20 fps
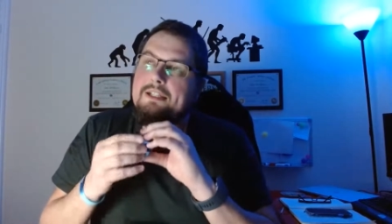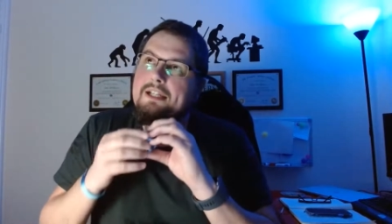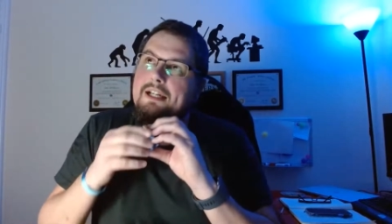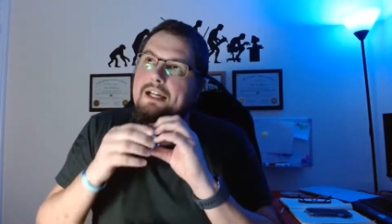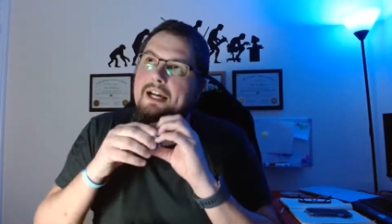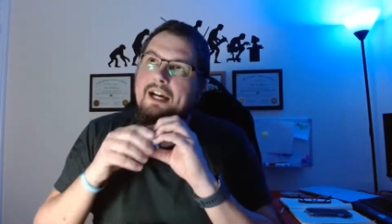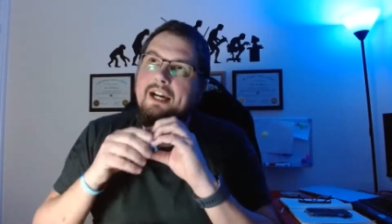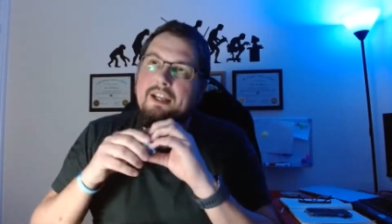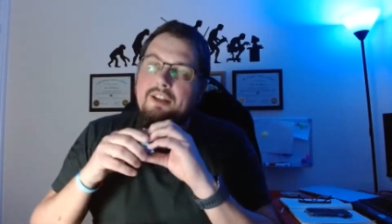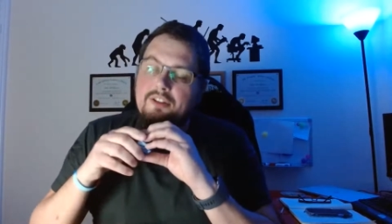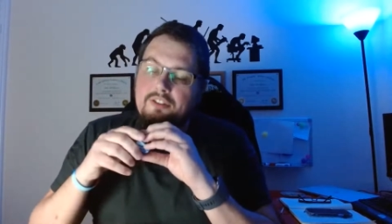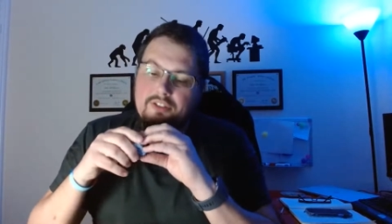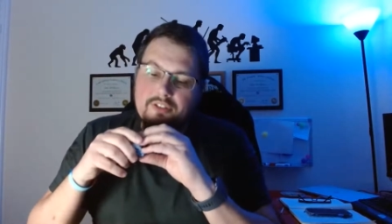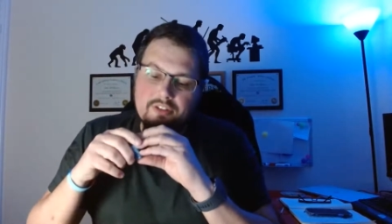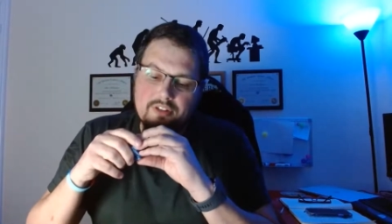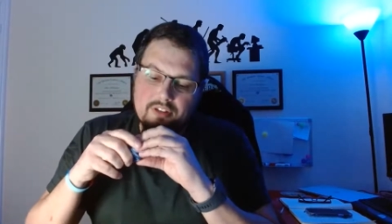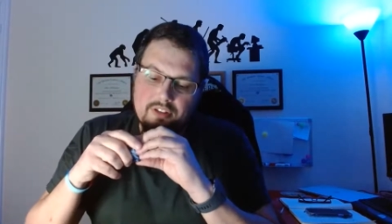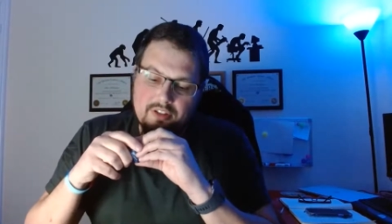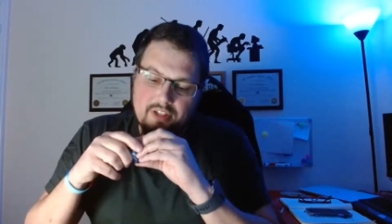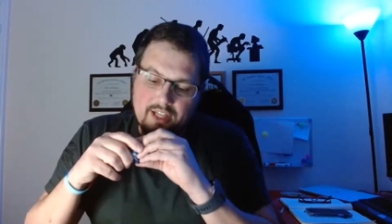and
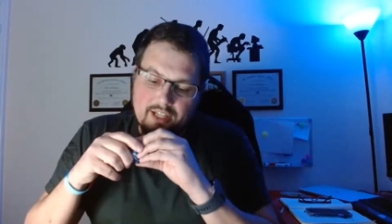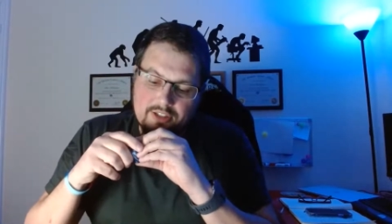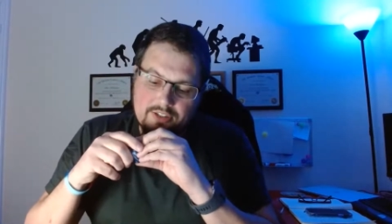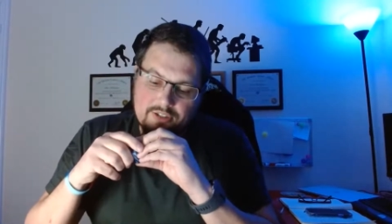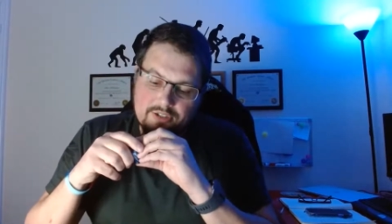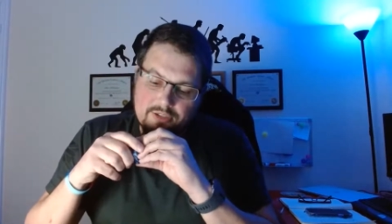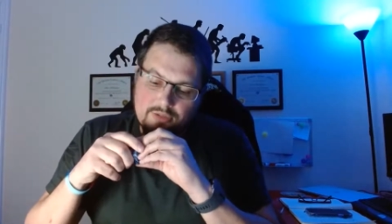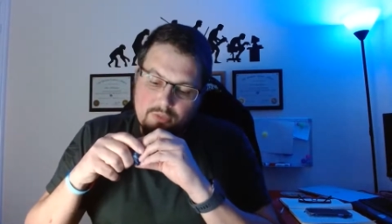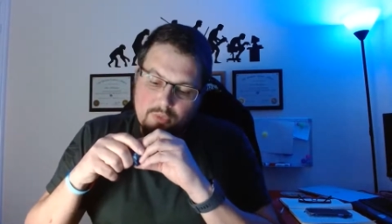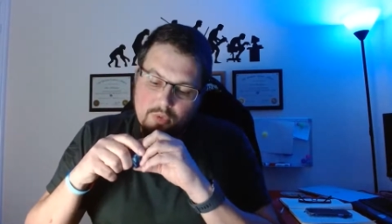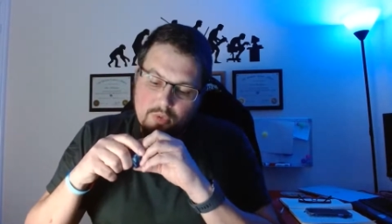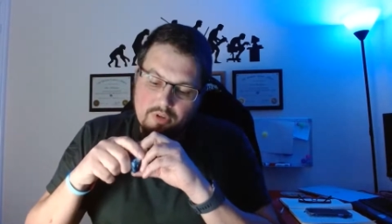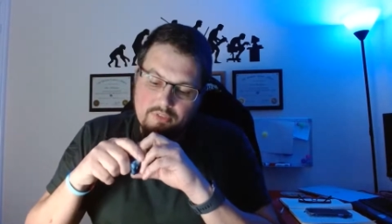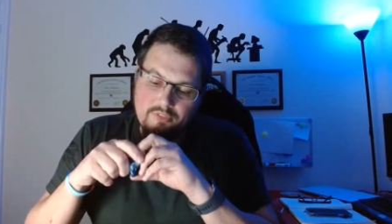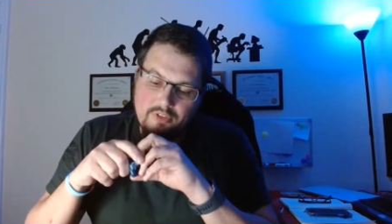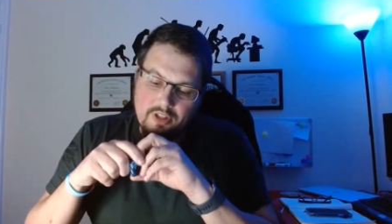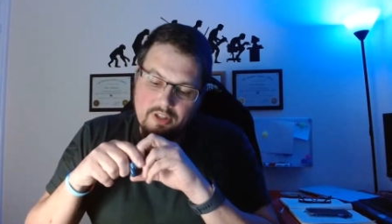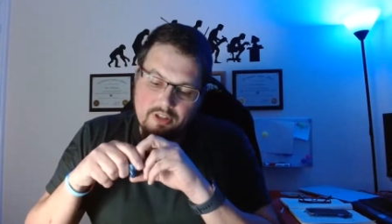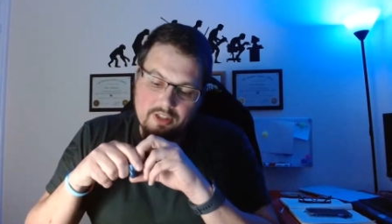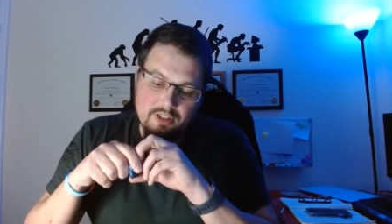that's one of
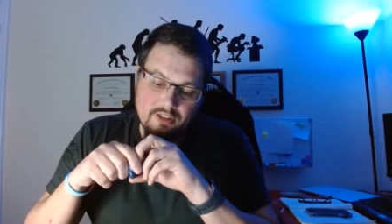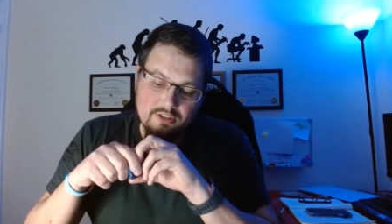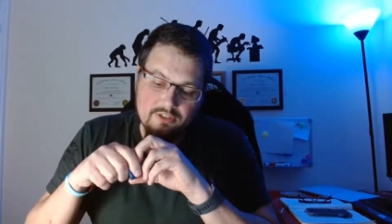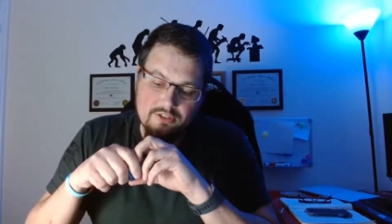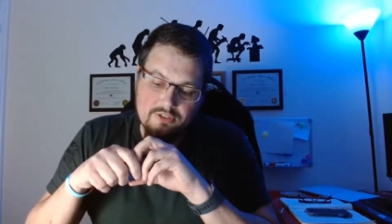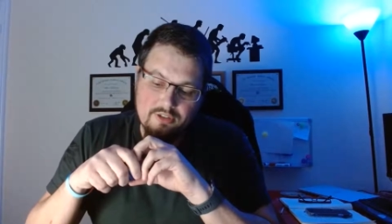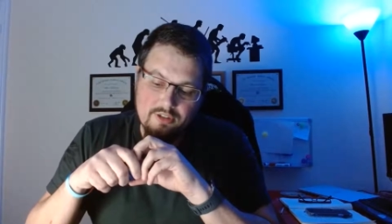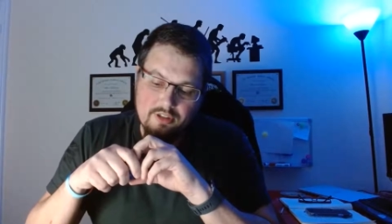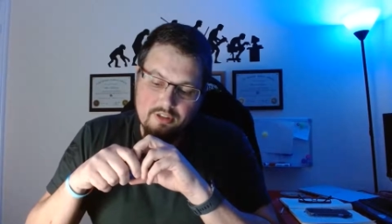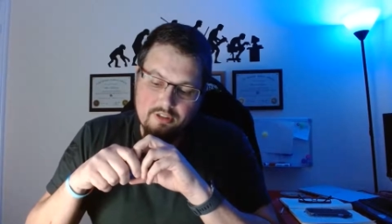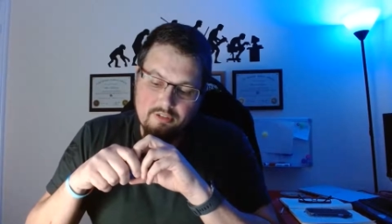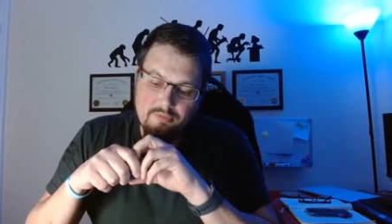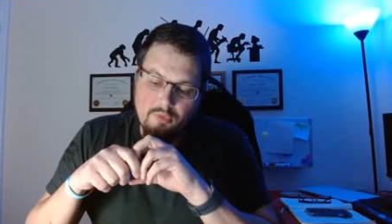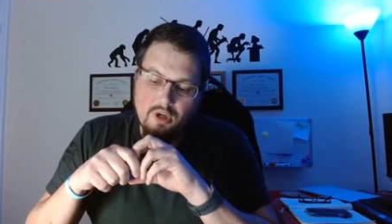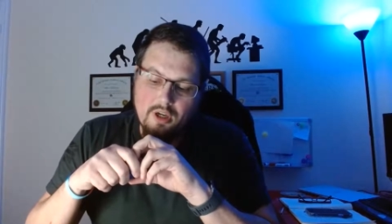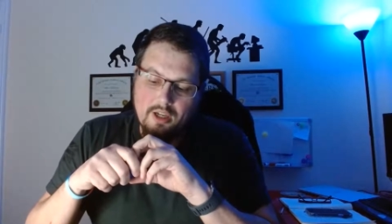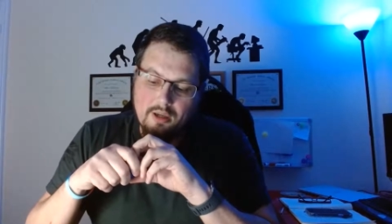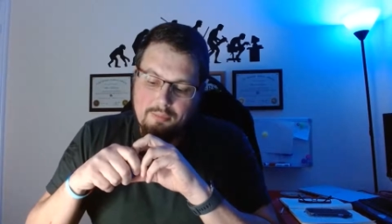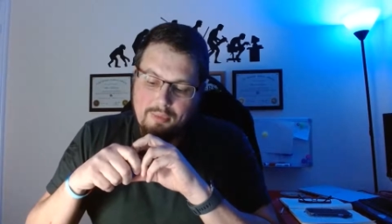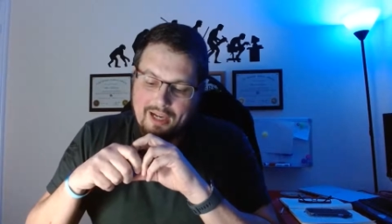the things
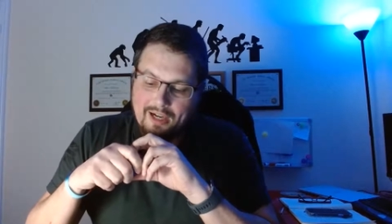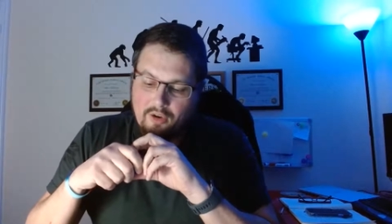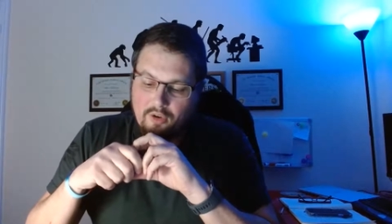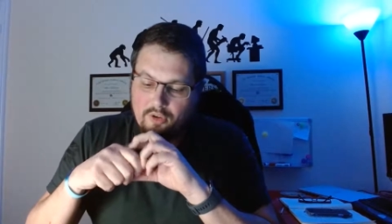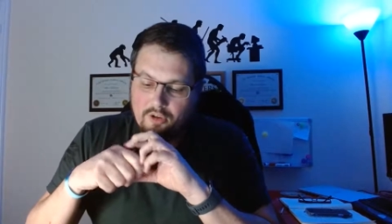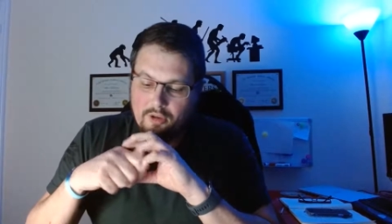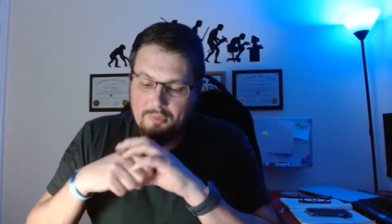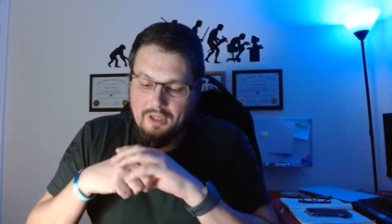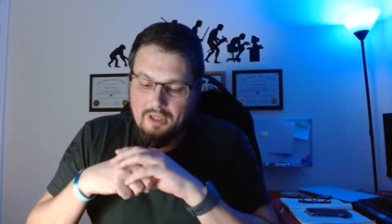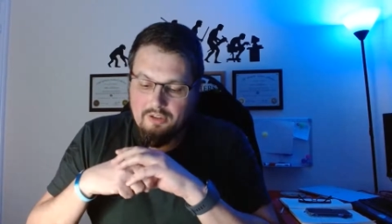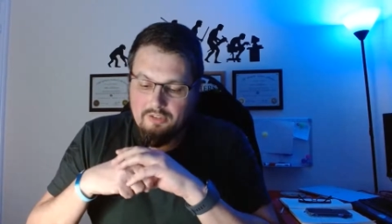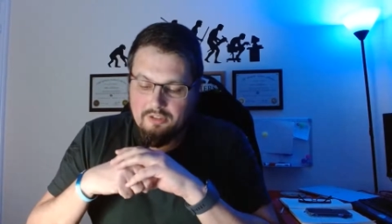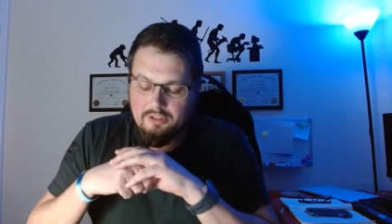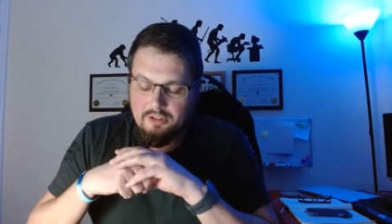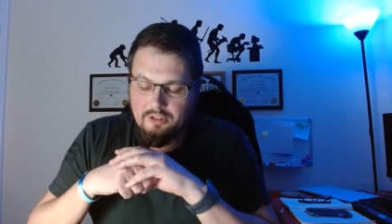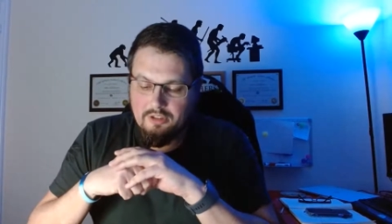why I bang on about